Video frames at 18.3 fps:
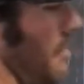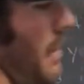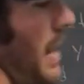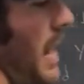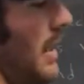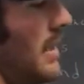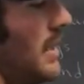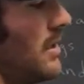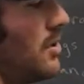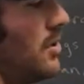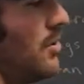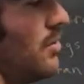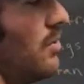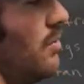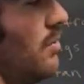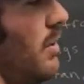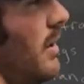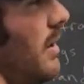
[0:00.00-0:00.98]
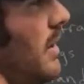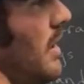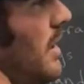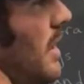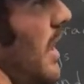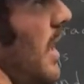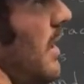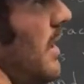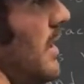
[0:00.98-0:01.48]
packing tube,
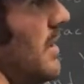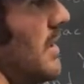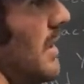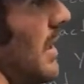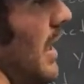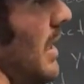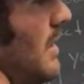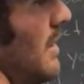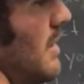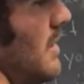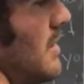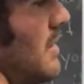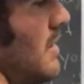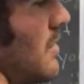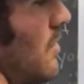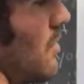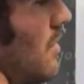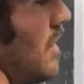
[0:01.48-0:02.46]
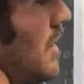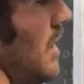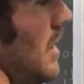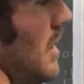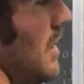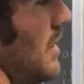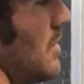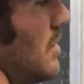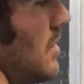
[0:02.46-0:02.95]
and its length is 30
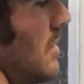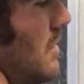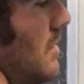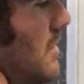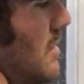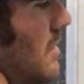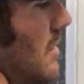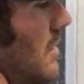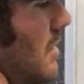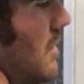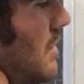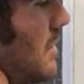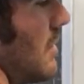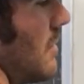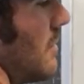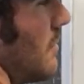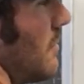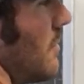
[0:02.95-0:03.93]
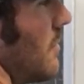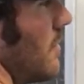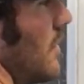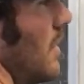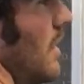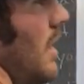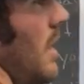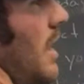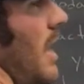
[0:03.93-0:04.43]
inches,
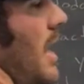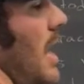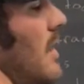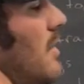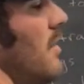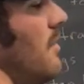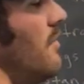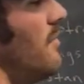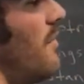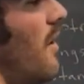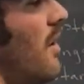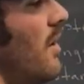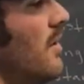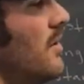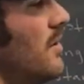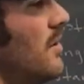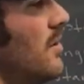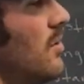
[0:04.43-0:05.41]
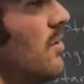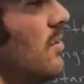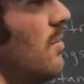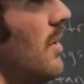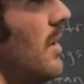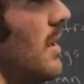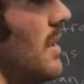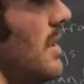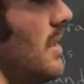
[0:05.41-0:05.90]
and the volume
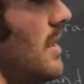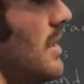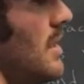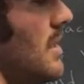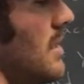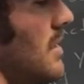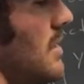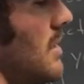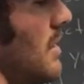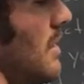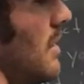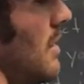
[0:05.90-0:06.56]
is